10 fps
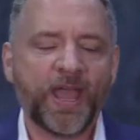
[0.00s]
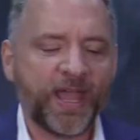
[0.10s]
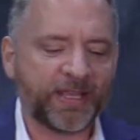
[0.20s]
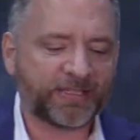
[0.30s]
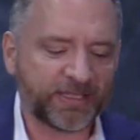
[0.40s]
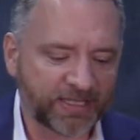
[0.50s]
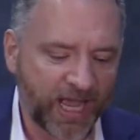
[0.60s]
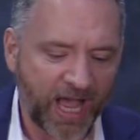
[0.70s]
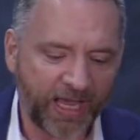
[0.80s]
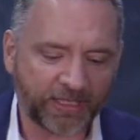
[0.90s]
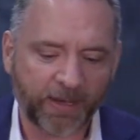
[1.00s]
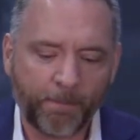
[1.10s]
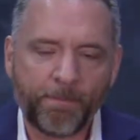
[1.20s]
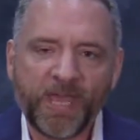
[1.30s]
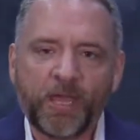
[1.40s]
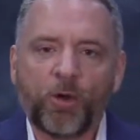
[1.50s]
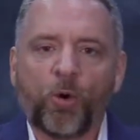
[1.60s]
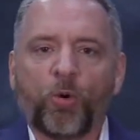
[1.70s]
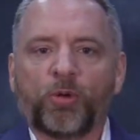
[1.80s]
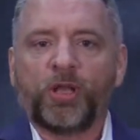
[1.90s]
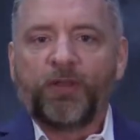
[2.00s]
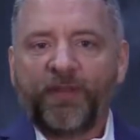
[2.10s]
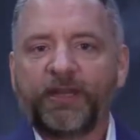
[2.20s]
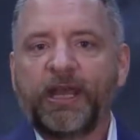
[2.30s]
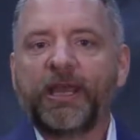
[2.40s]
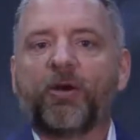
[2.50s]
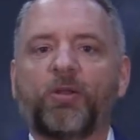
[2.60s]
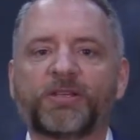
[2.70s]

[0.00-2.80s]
It's designed to build the deal.